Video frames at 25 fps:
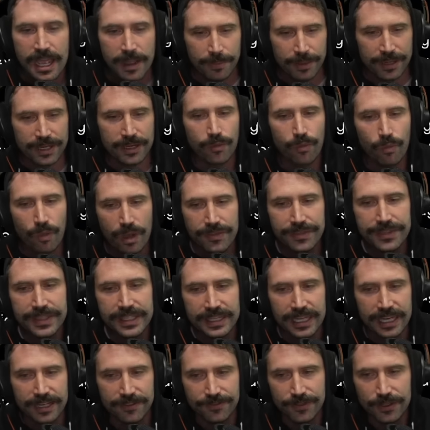But one
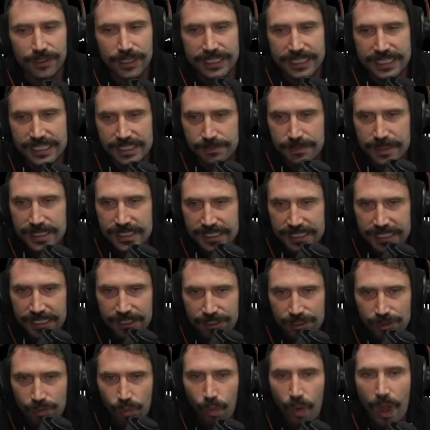thing that I feel like is missing
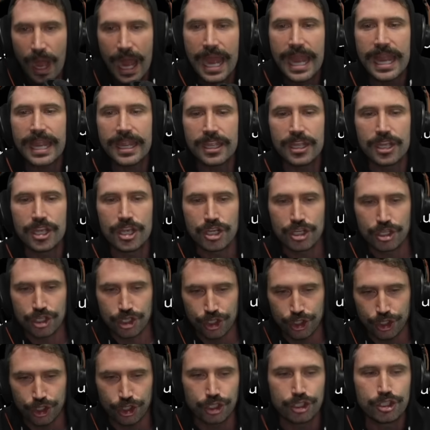here is why
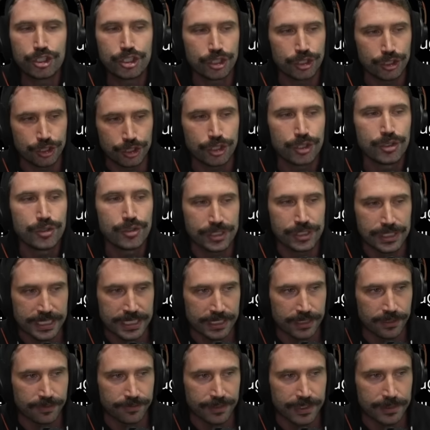should you use
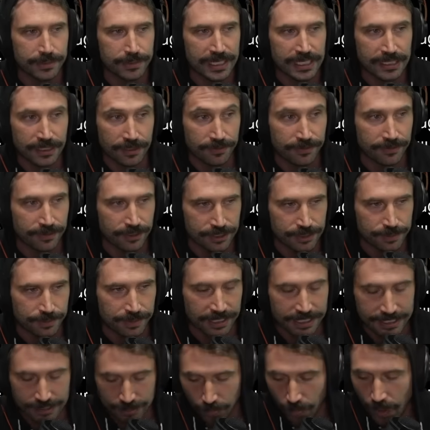NeoVim in the first place?